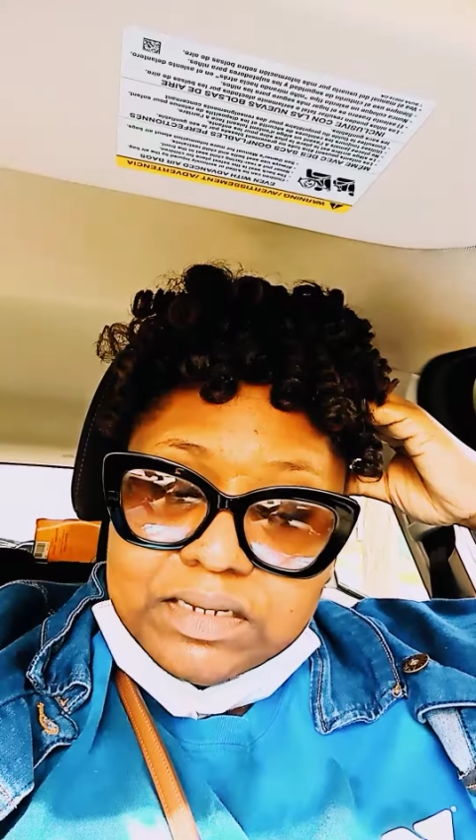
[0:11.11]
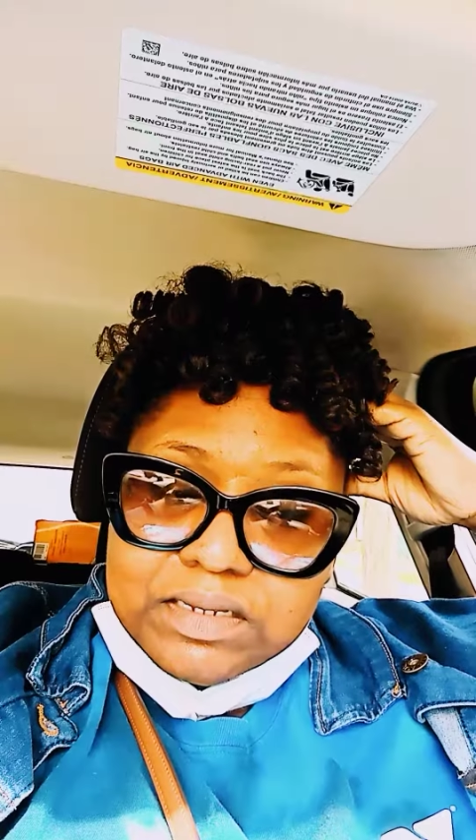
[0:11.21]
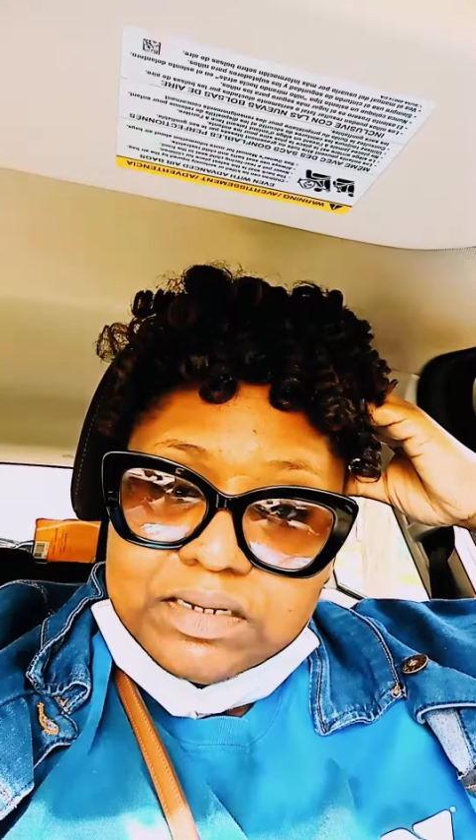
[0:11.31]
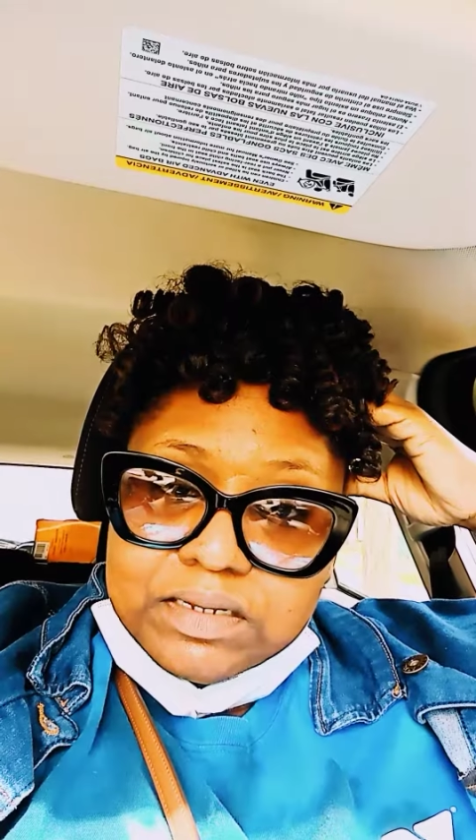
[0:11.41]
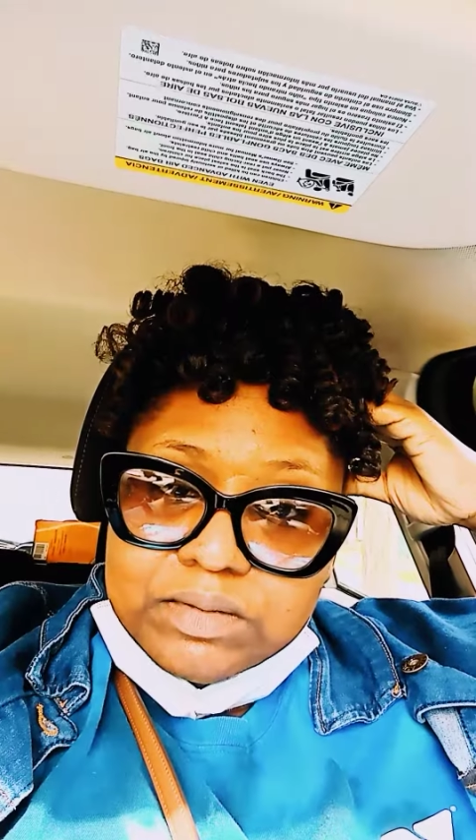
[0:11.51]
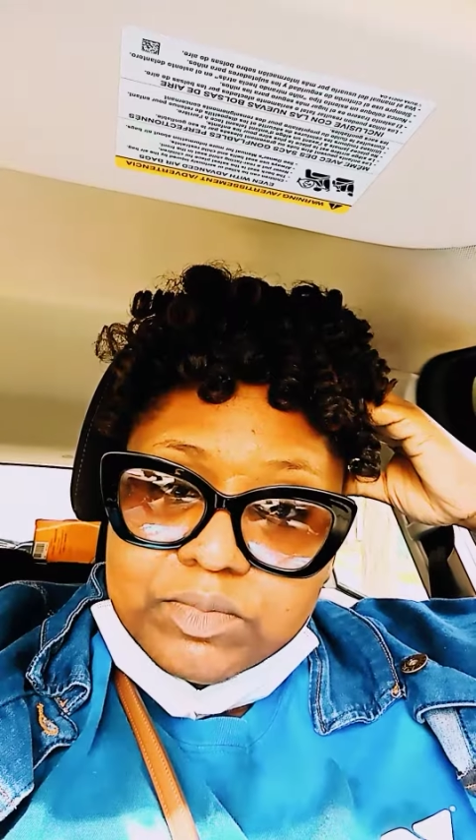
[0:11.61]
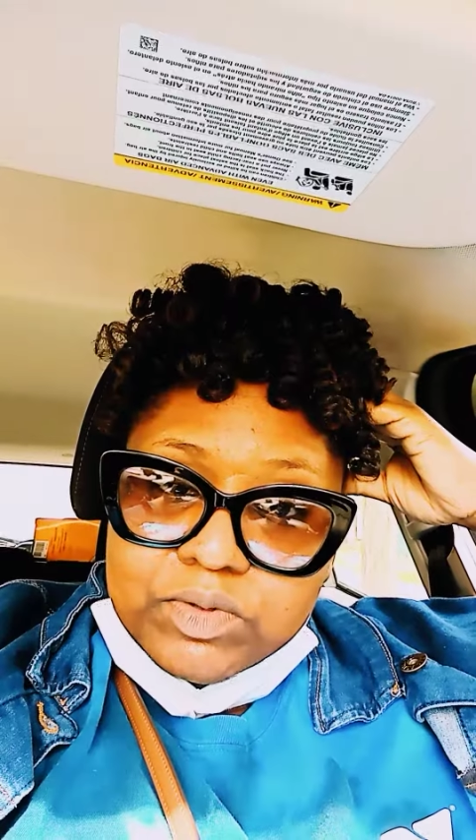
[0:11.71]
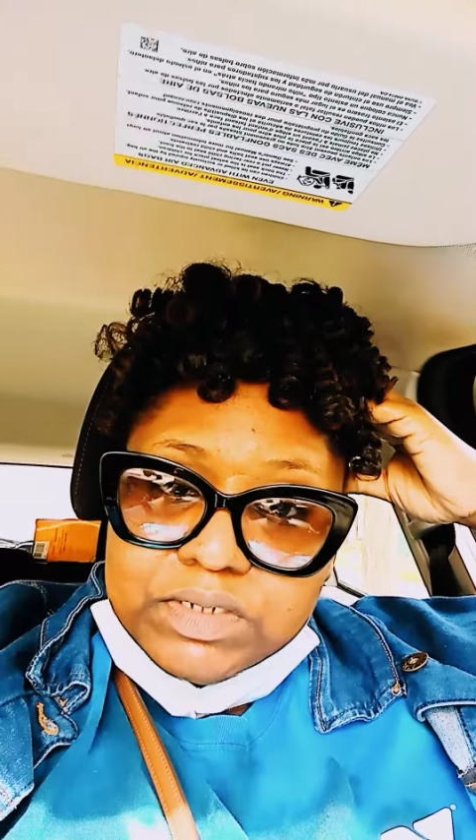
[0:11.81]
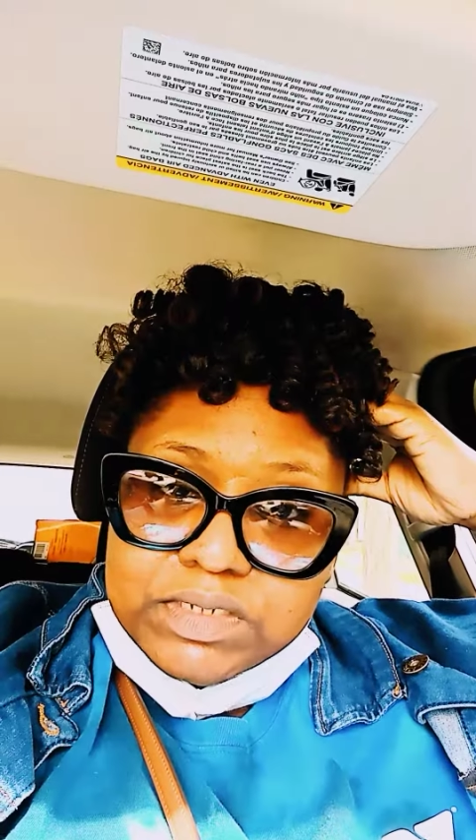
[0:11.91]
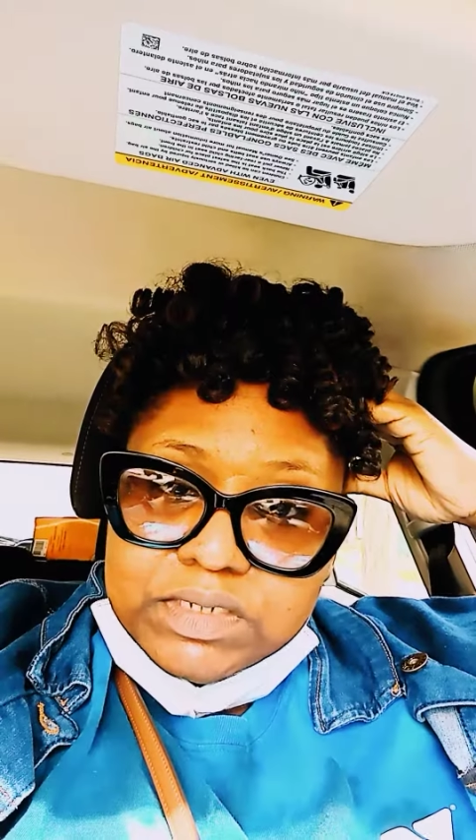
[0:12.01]
in the
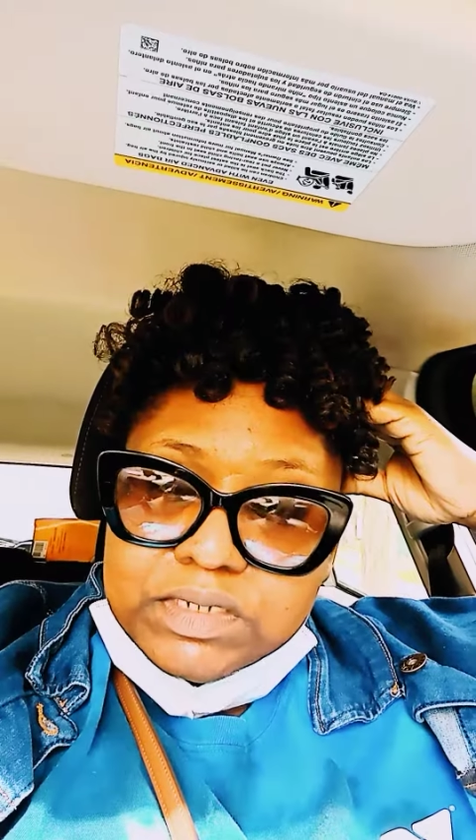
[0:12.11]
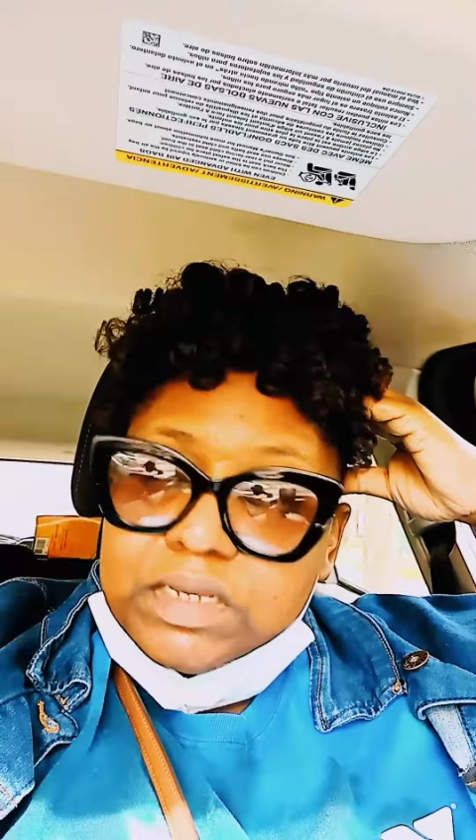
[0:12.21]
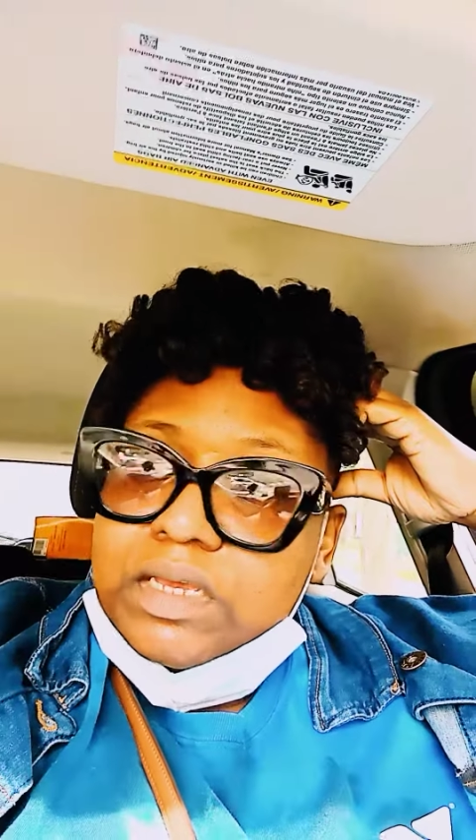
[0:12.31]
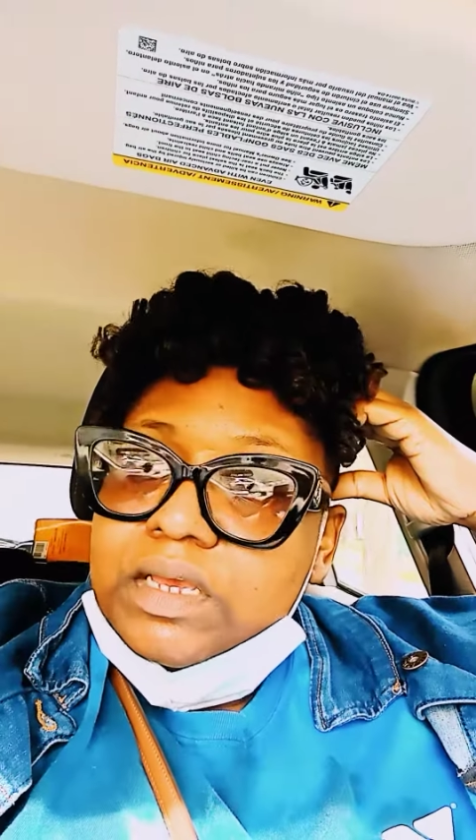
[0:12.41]
community,